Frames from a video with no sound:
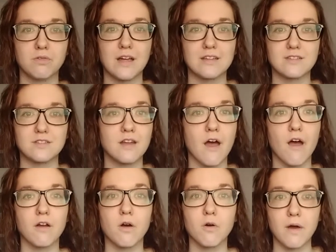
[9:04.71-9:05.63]
that's
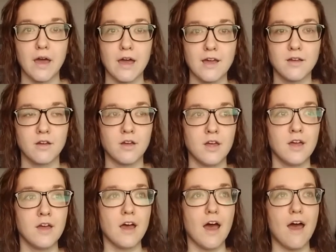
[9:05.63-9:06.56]
not okay.
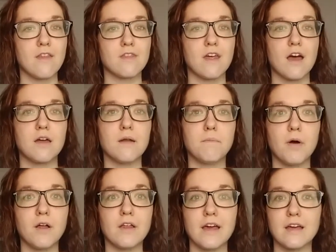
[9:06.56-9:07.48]

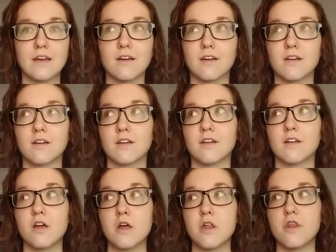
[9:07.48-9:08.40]
But like
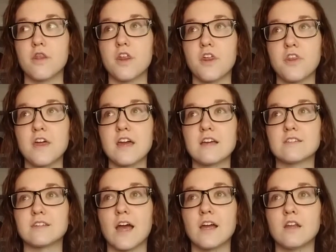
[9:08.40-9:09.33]
the thing
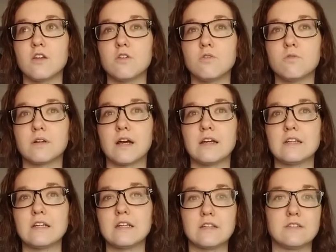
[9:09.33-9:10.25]
is, I knew when I
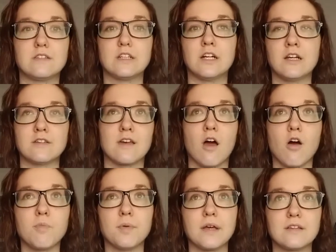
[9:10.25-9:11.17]
needed serious
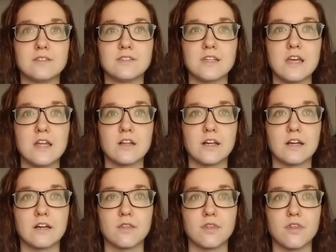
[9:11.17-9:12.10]
help, like
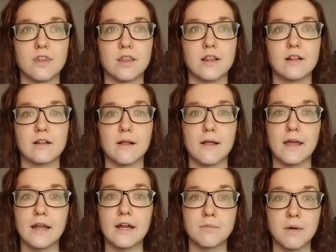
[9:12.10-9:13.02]

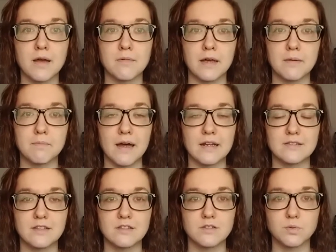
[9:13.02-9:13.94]
getting my like
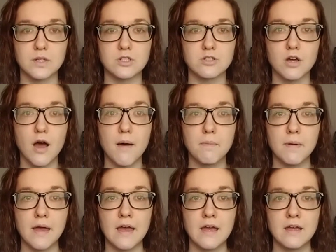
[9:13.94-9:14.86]
medicine switched up
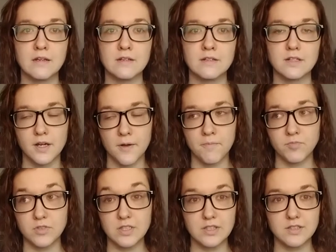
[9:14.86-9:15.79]
and
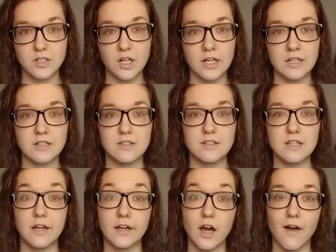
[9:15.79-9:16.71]
starting to see
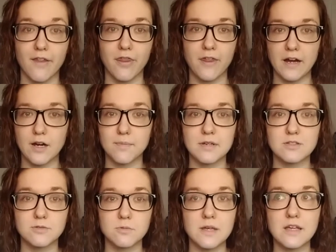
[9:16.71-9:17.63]
like a
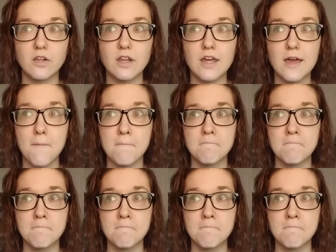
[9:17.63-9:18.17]
therapist weekly.